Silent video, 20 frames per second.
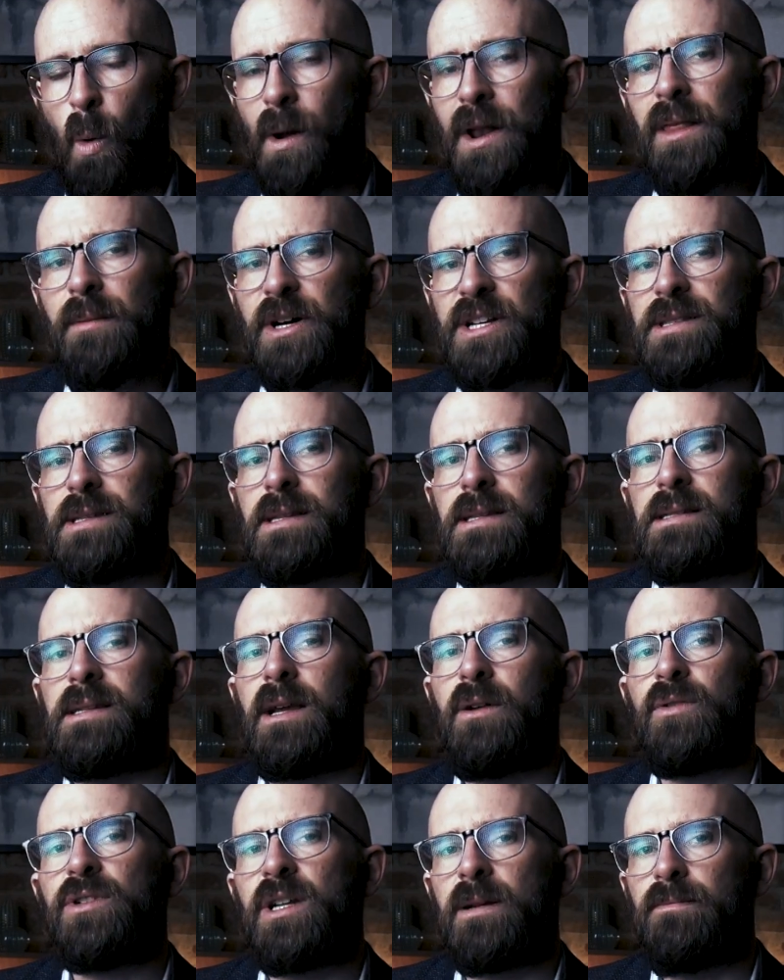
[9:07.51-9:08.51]
One of the most
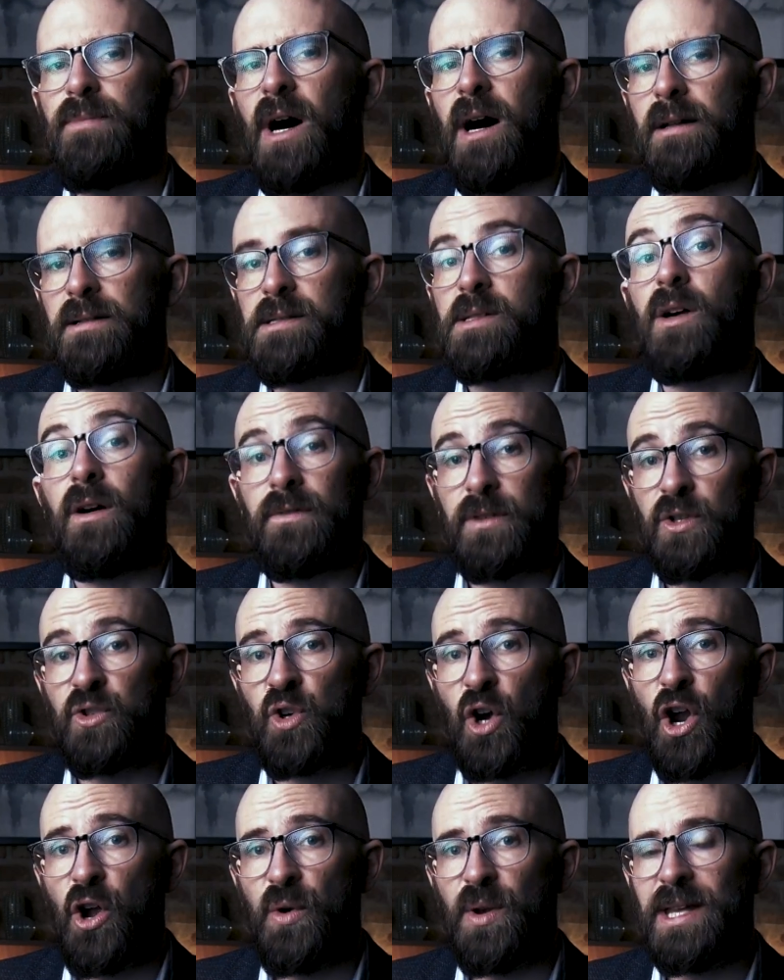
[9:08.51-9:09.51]
distinguishing parts of the
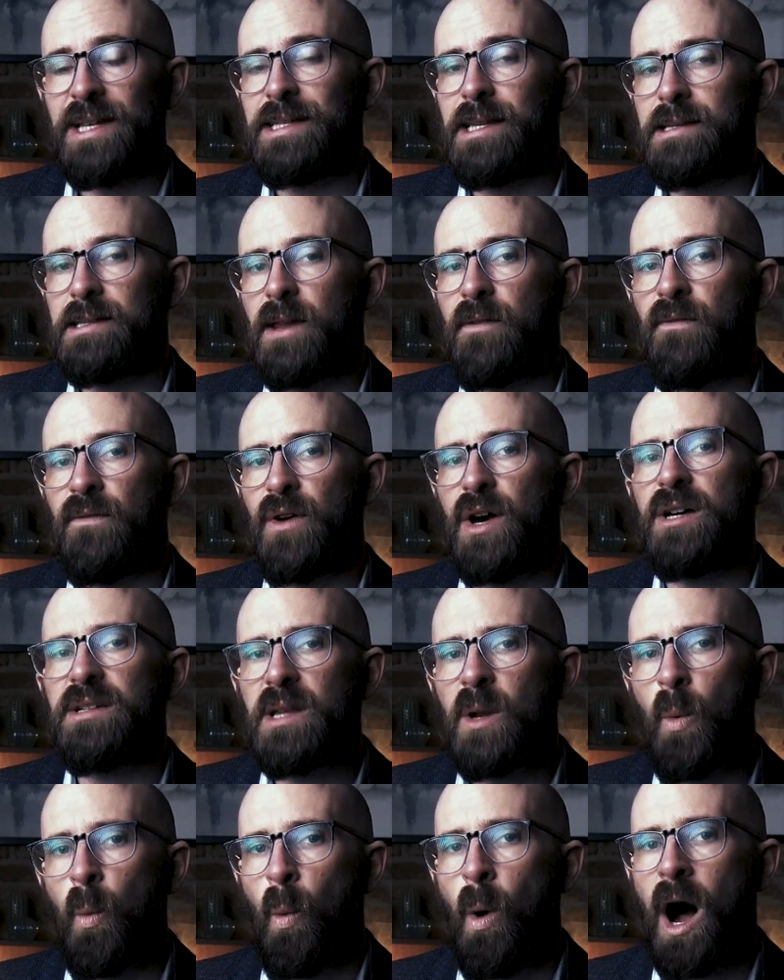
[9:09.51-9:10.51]
drone is its
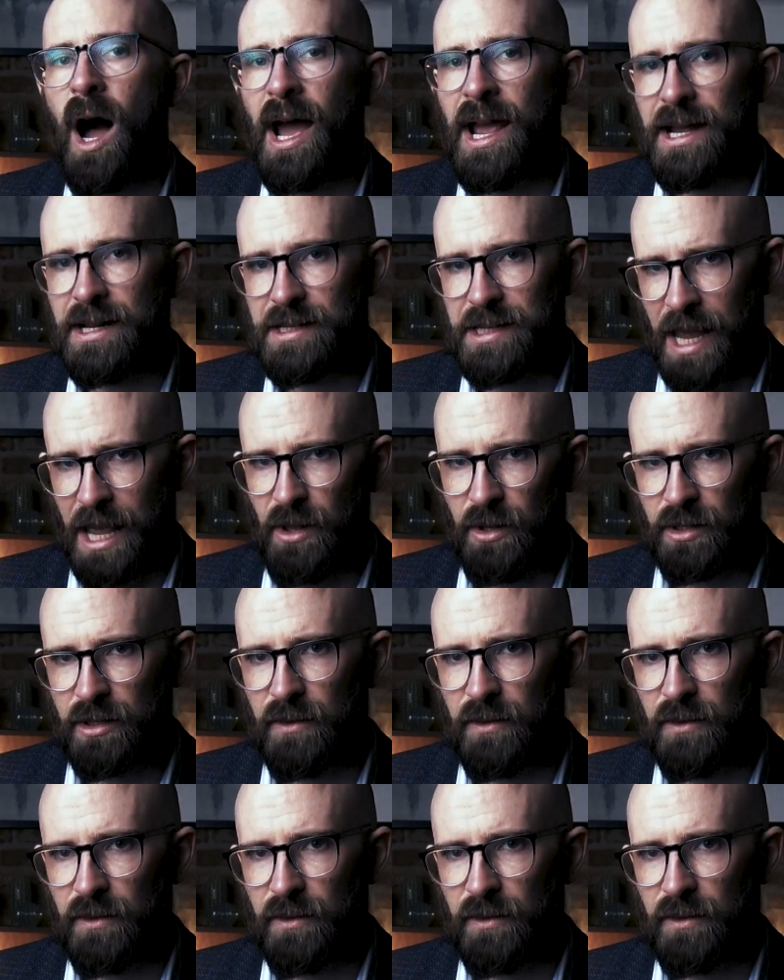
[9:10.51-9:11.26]
inverted Y tail